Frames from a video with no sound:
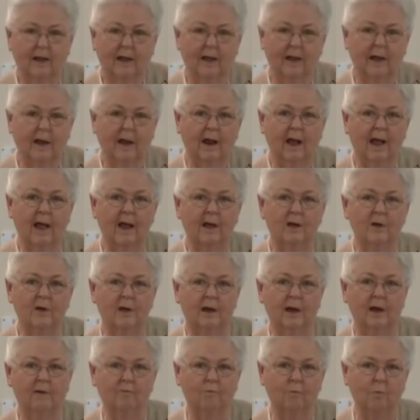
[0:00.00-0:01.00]
And I
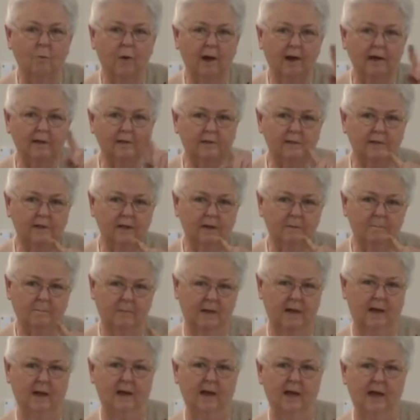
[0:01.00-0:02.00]
could have wasted
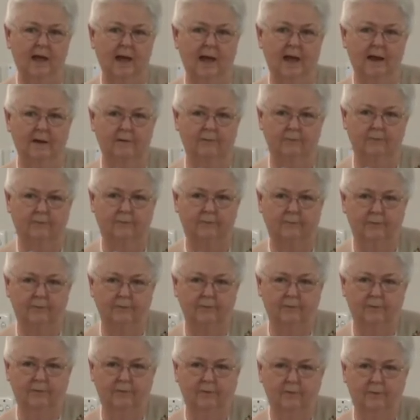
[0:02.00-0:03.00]
my life
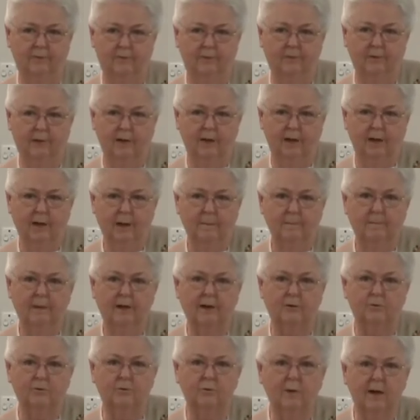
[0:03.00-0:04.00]

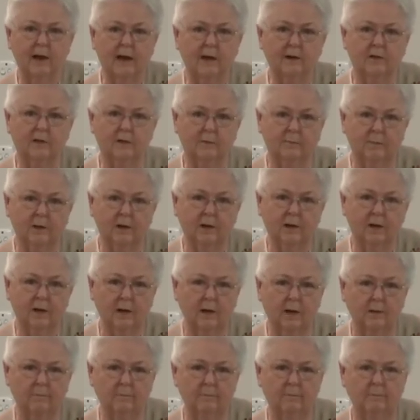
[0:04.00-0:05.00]
by trying to
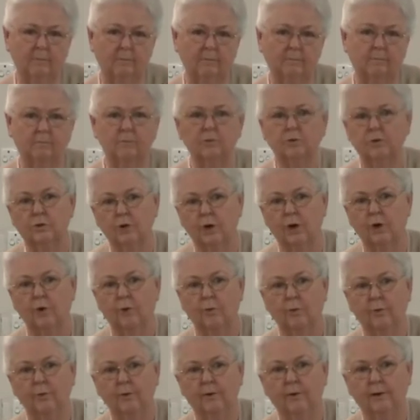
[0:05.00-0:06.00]
become
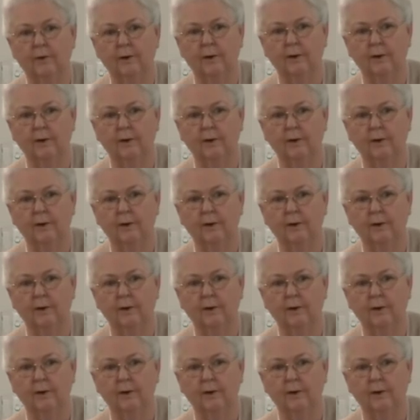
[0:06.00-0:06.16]
Joan.